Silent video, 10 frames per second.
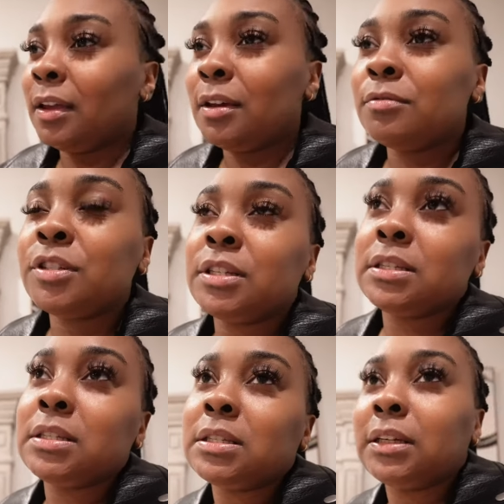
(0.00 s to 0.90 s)
it was
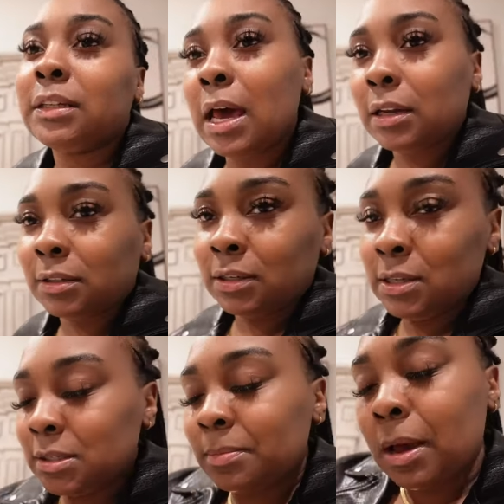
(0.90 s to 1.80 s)
just a lot of
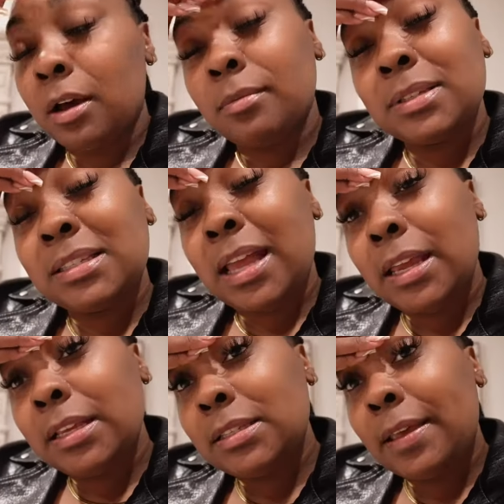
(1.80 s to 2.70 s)
small
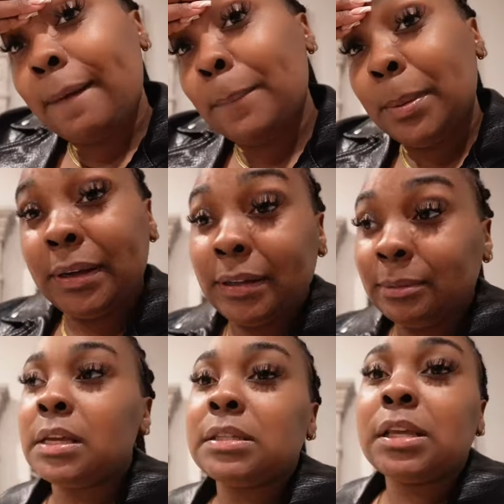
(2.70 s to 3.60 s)
mistakes,
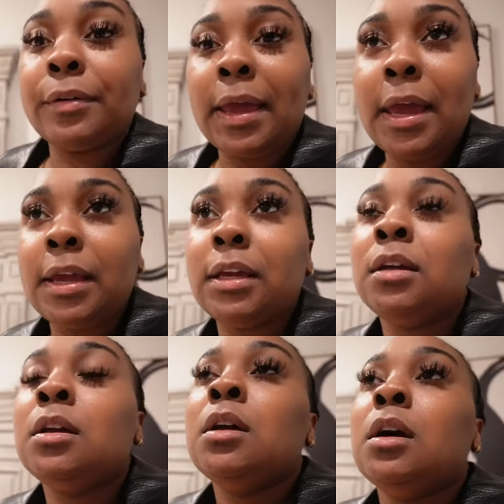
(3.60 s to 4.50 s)
but it's
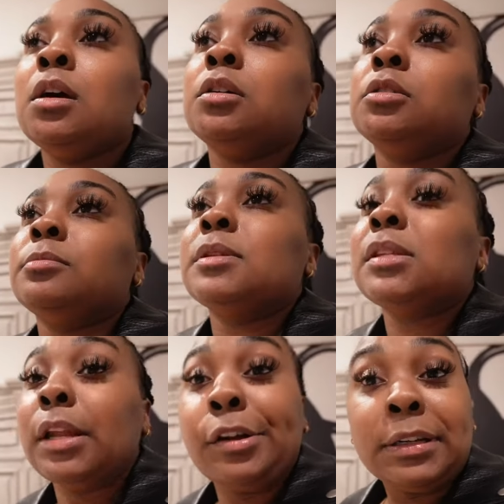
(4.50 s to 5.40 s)
okay. Um
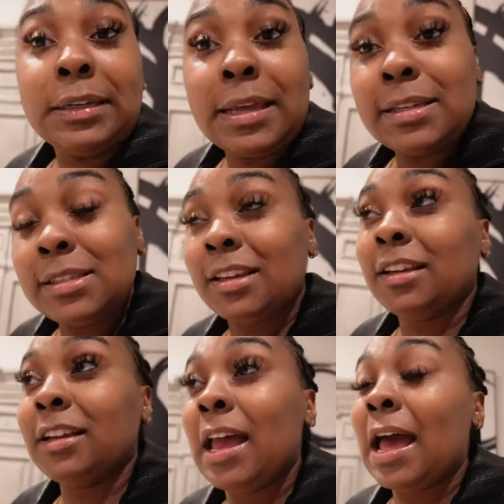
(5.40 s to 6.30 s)
it's a learning
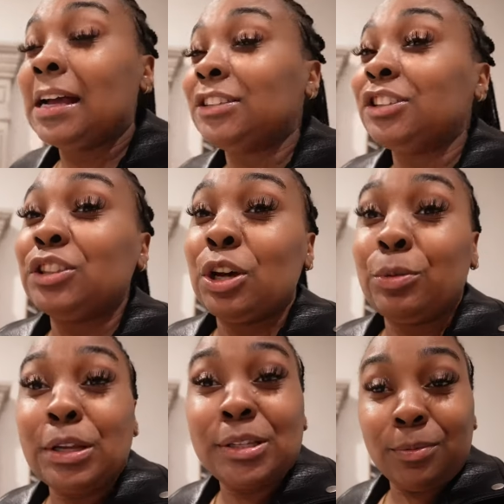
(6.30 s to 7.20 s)
lesson. I just
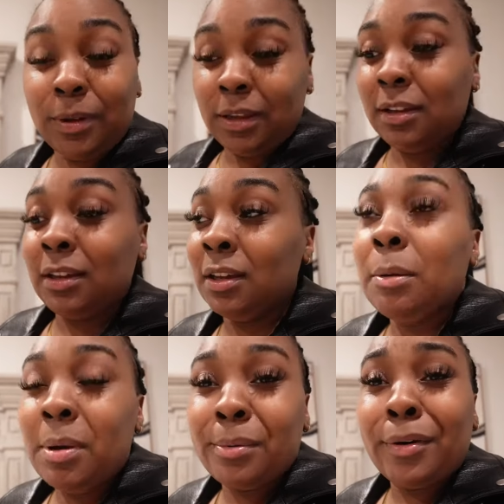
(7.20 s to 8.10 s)
know next week they
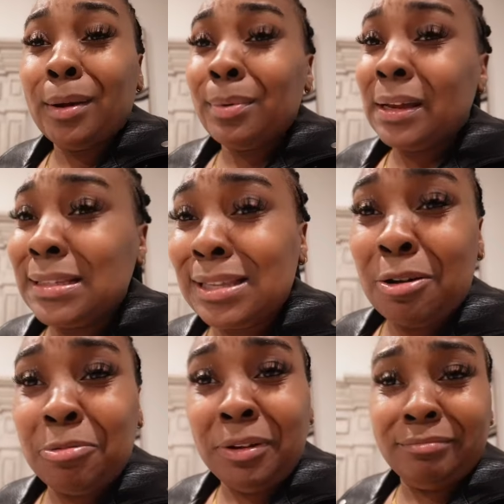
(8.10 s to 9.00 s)
probably gonna have practice
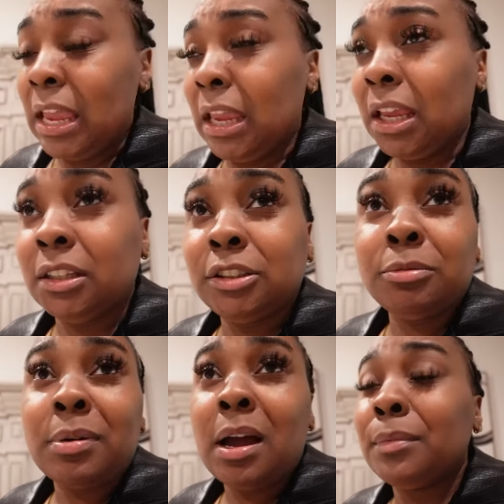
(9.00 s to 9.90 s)
all week, and she
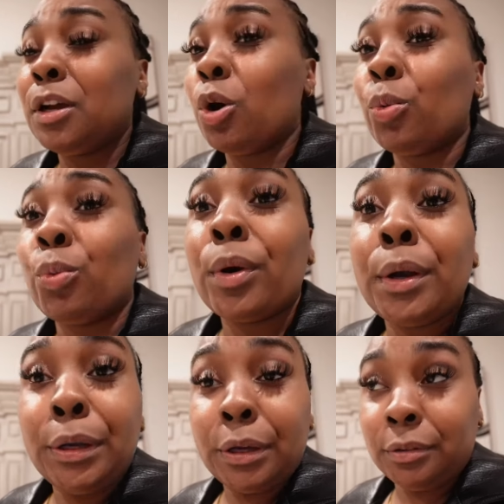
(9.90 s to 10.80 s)
probably gonna
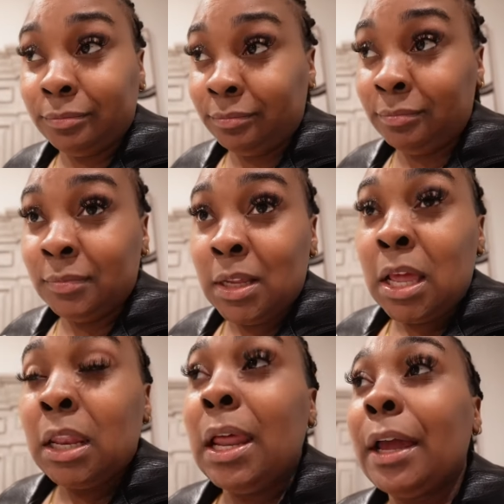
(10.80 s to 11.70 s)
run them
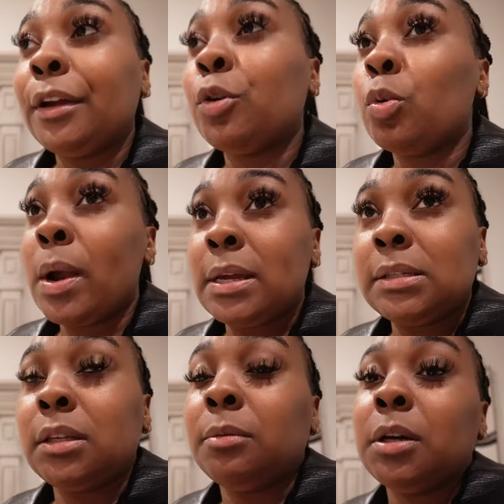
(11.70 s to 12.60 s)
like
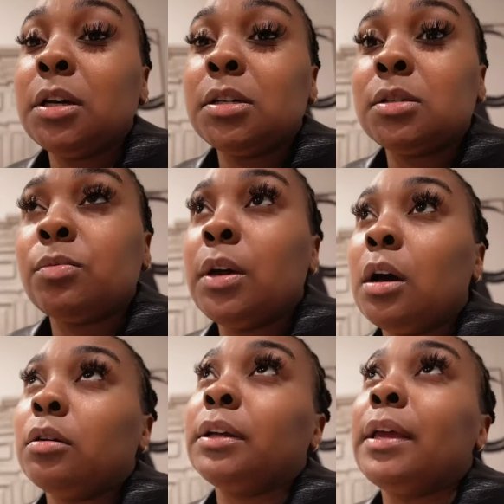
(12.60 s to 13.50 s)
crazy, because we go to